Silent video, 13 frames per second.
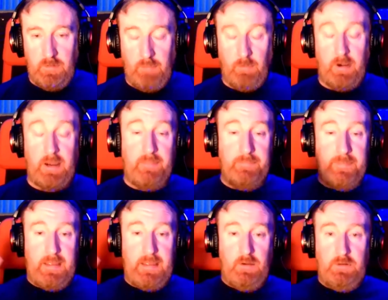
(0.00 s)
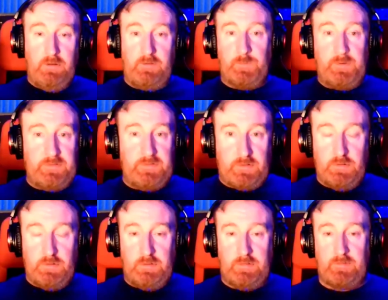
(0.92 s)
Now, where I am now looks pretty
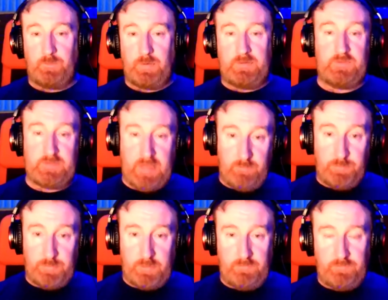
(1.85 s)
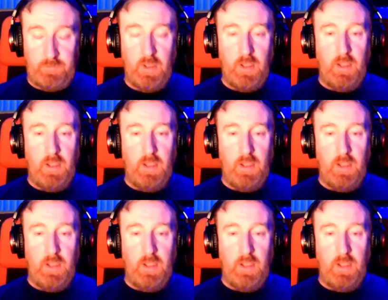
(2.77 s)
cool and it's pretty soundproof,